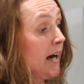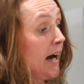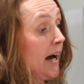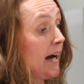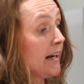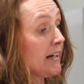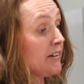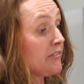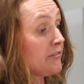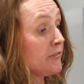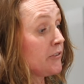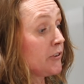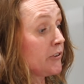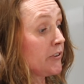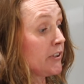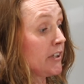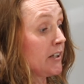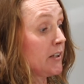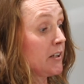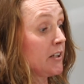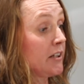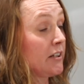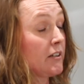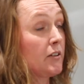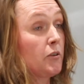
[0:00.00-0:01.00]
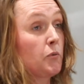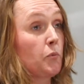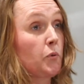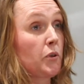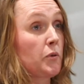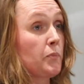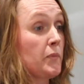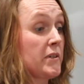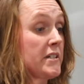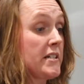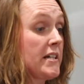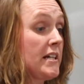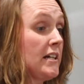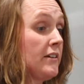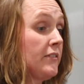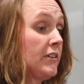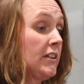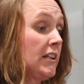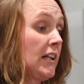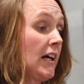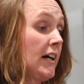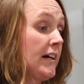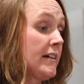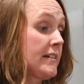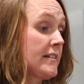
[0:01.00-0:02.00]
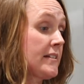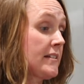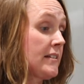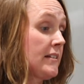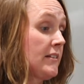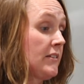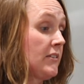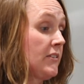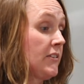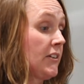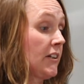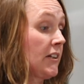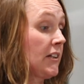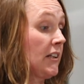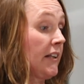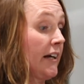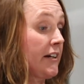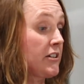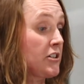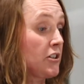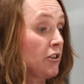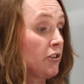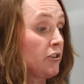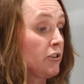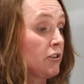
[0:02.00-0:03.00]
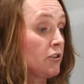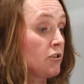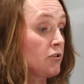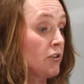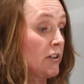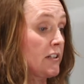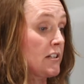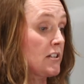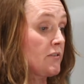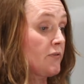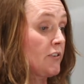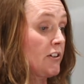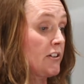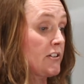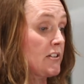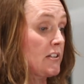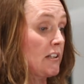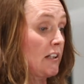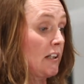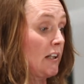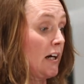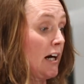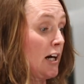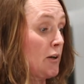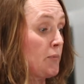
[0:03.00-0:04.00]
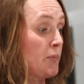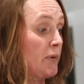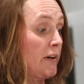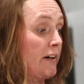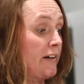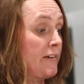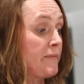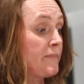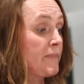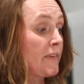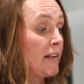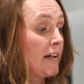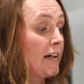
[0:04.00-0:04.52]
and if nothing would materialise, the collection could transfer to the library.